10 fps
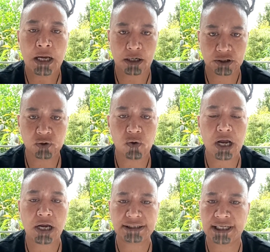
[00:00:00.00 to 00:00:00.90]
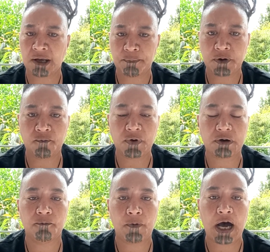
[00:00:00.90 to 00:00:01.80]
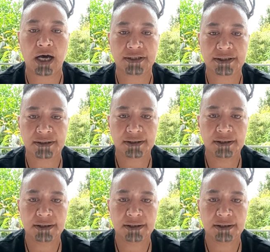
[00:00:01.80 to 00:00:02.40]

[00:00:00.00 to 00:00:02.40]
It is all going to happen very fast.